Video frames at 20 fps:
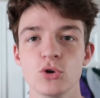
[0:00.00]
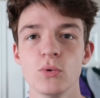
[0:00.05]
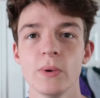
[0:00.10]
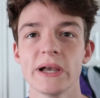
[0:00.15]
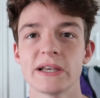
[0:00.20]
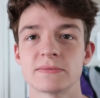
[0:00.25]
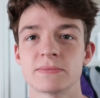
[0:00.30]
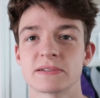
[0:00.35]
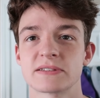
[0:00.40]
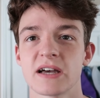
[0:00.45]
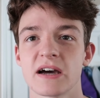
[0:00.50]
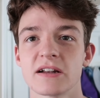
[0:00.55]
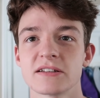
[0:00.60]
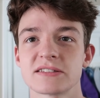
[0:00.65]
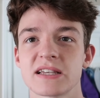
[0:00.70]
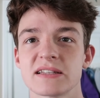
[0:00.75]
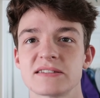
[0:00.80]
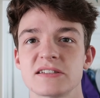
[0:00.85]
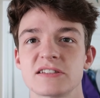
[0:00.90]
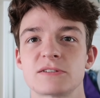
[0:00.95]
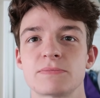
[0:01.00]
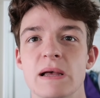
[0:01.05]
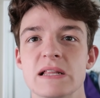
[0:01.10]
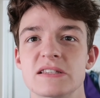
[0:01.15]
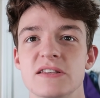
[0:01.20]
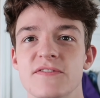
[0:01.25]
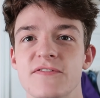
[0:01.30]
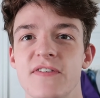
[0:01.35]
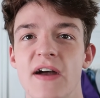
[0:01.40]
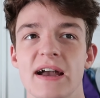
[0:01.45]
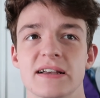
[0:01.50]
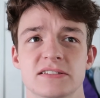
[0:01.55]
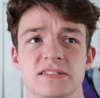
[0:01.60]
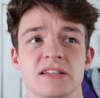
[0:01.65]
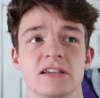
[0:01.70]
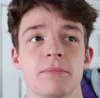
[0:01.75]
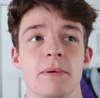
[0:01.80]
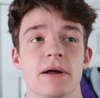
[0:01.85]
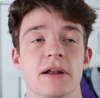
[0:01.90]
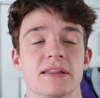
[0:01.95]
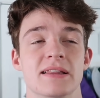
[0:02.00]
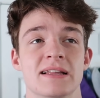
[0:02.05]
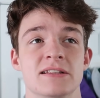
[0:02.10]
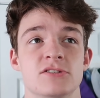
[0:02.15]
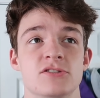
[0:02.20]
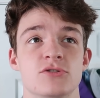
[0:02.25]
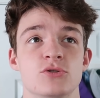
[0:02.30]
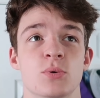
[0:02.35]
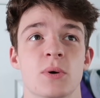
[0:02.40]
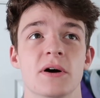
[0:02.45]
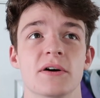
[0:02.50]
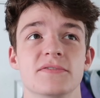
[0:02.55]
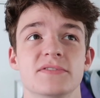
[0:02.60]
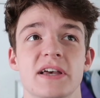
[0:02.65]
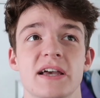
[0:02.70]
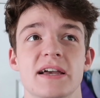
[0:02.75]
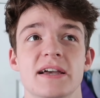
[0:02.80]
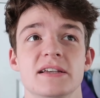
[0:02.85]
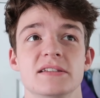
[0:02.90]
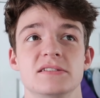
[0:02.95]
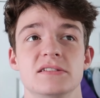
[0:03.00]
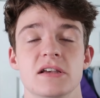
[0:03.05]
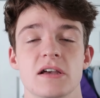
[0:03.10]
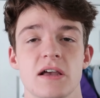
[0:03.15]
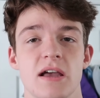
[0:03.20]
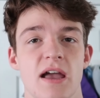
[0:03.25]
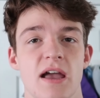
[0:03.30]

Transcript: 2 weeks. McDonald's gets expensive. Facts. Think about it. That's 12 days.